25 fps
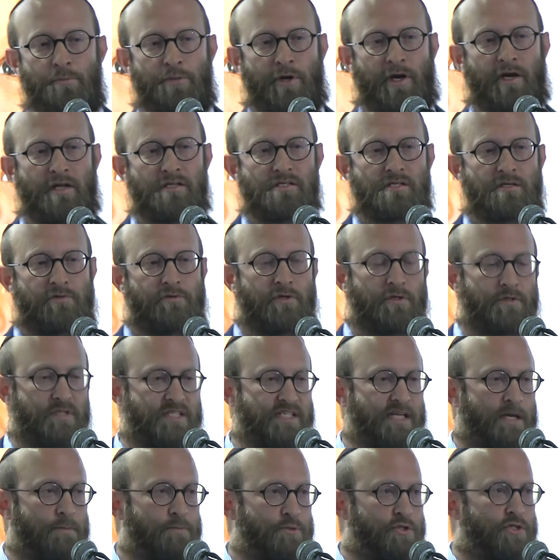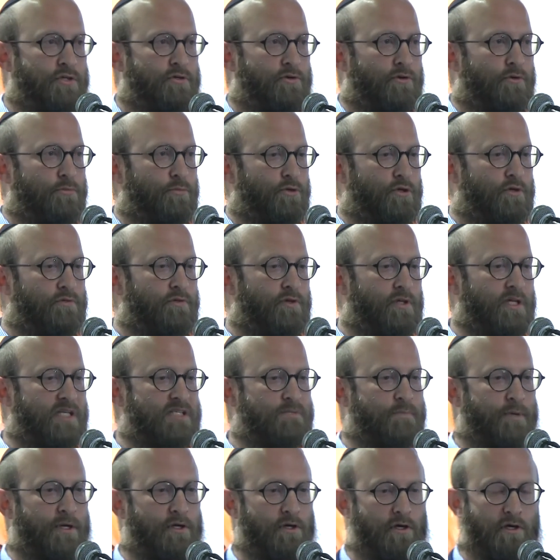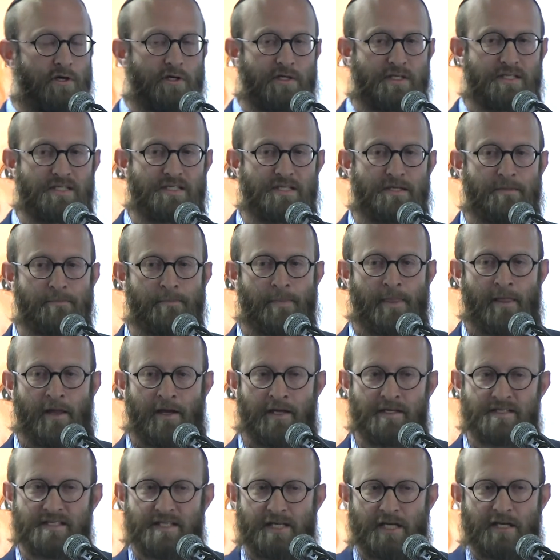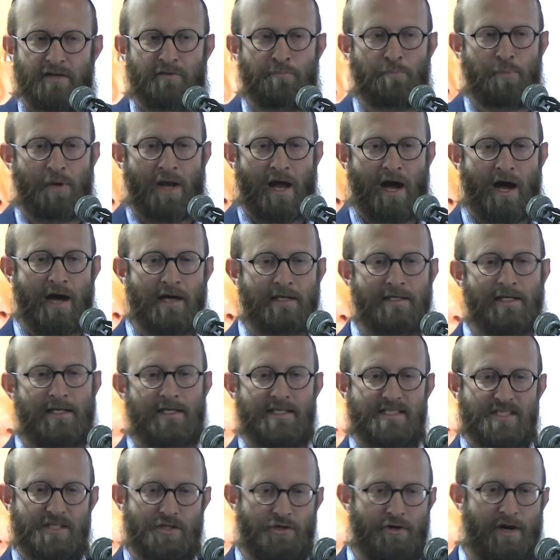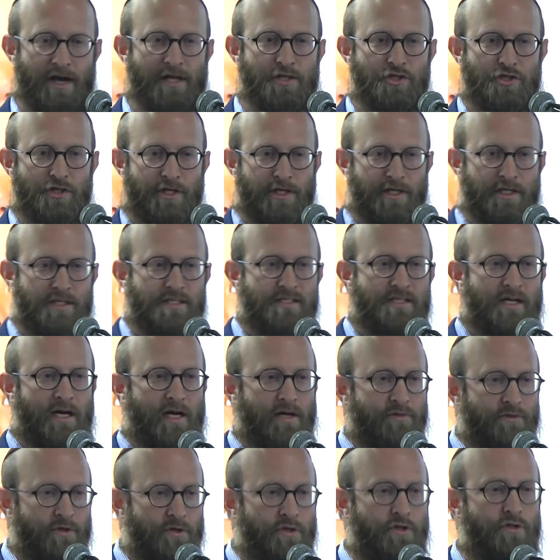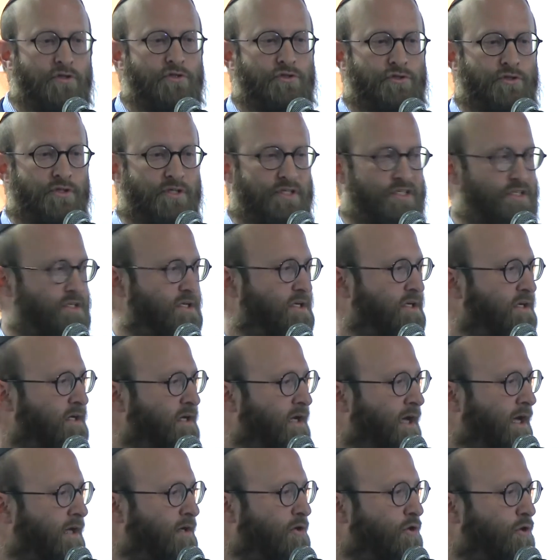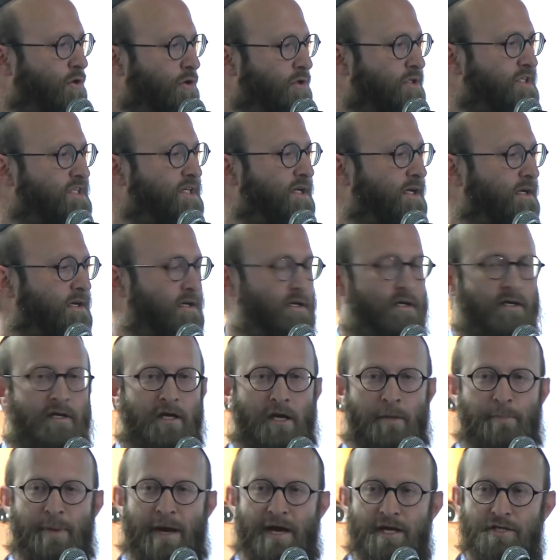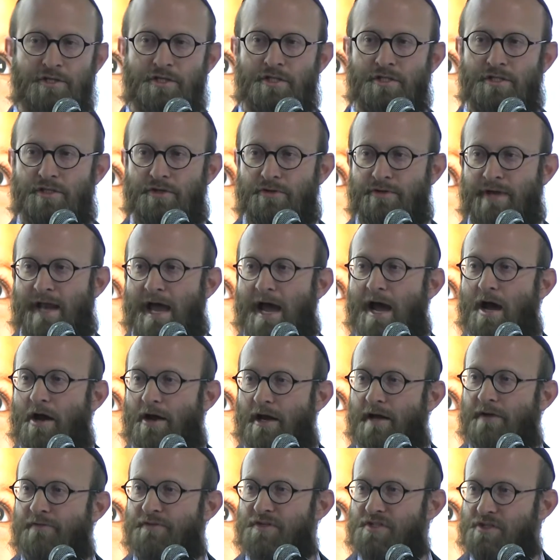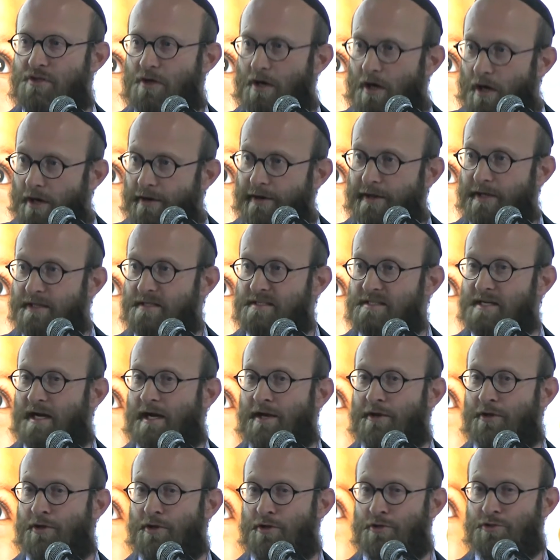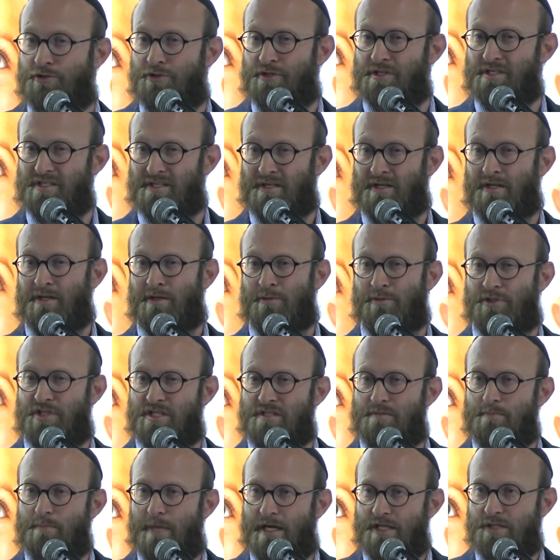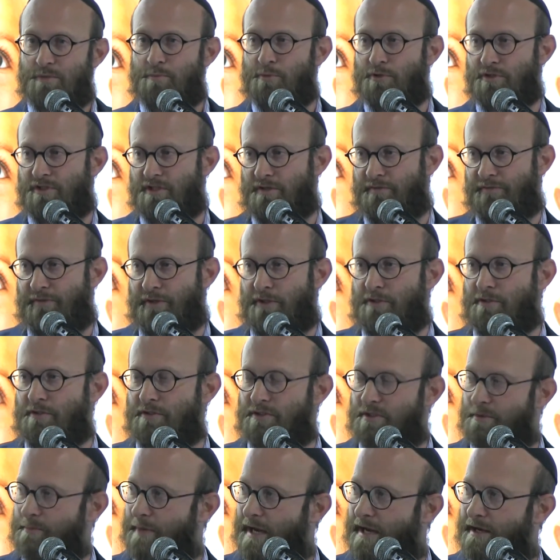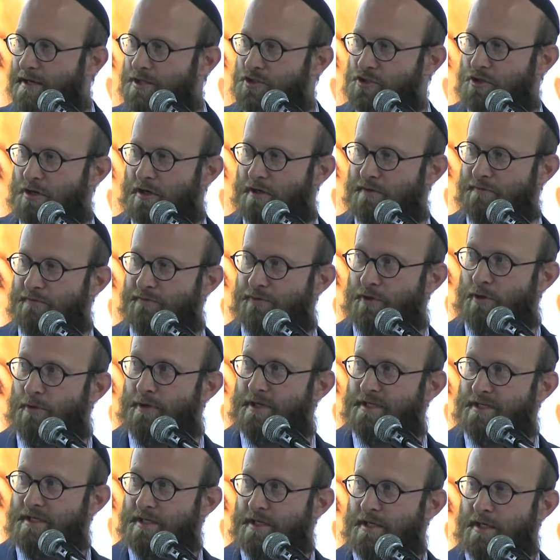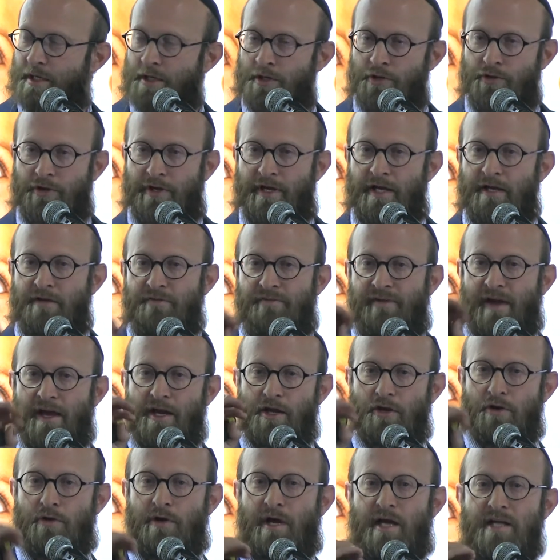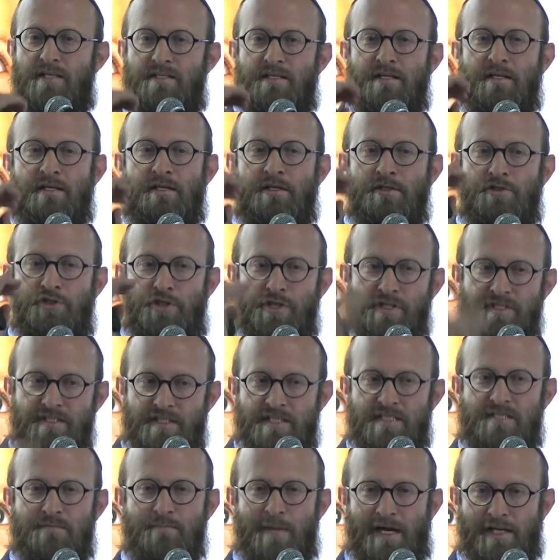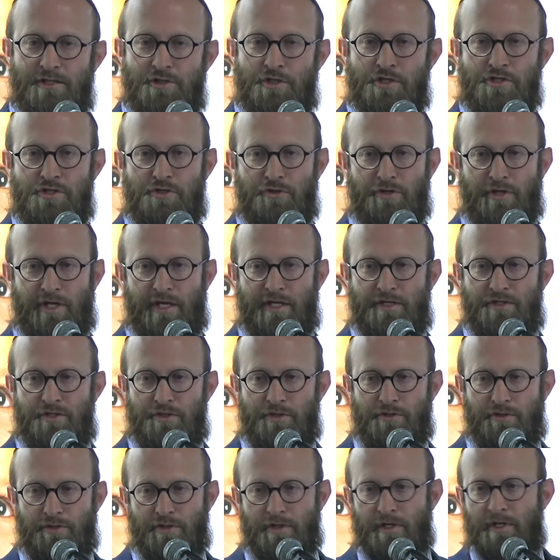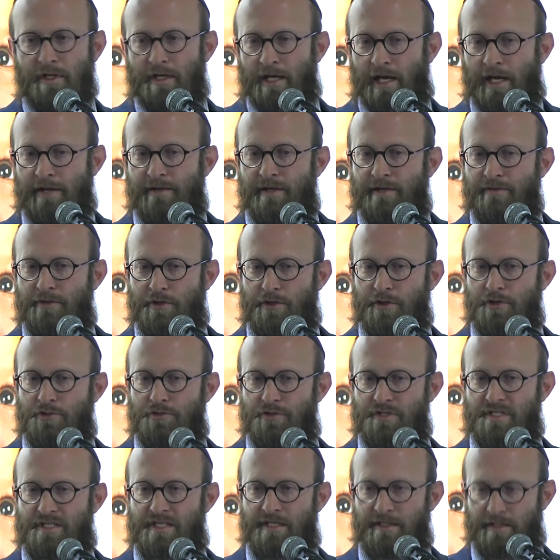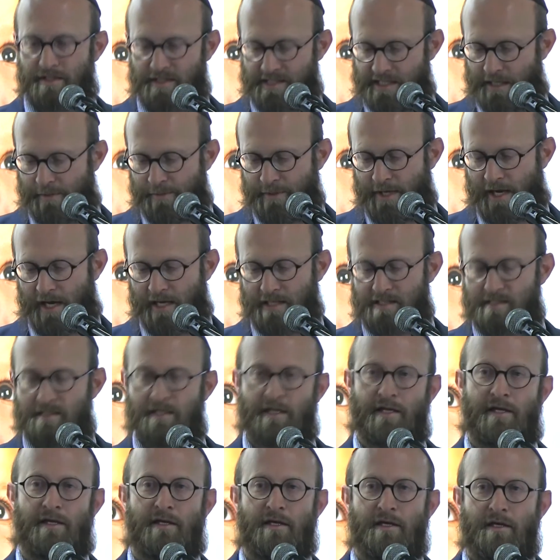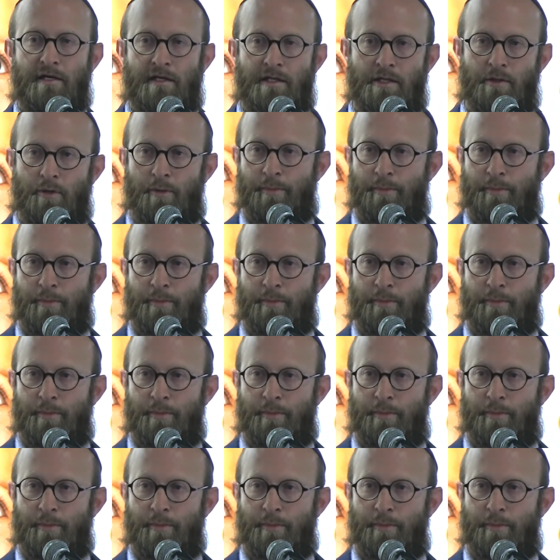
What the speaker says: products of conception removal is because instead of blindly scratching inside the uterus and causing a patient to now have scarring inside a uterus, which is much more difficult to manage going forward, you can evacuate just as much as you need to, and then the uterus heals up nicely, and the